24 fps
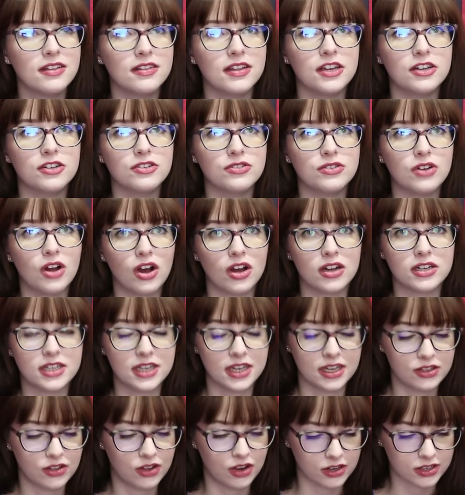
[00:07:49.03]
They do not
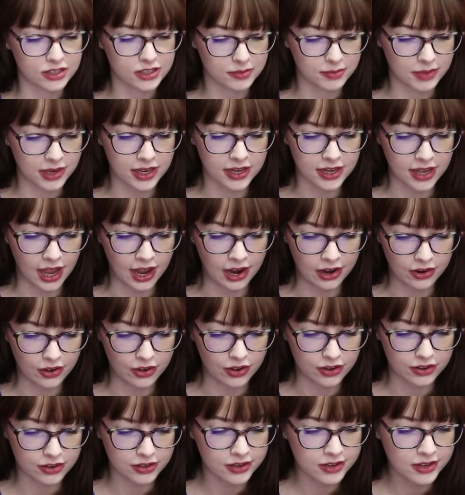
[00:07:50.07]
take long to make at
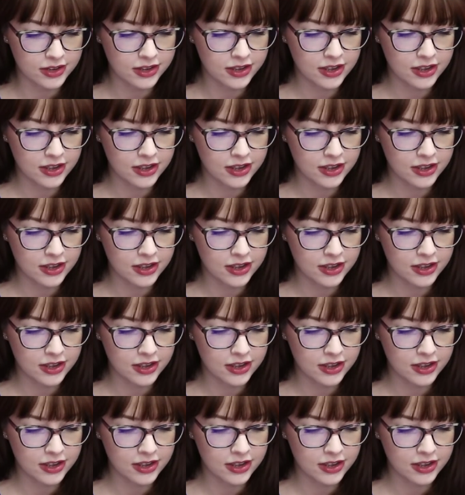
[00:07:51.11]
all.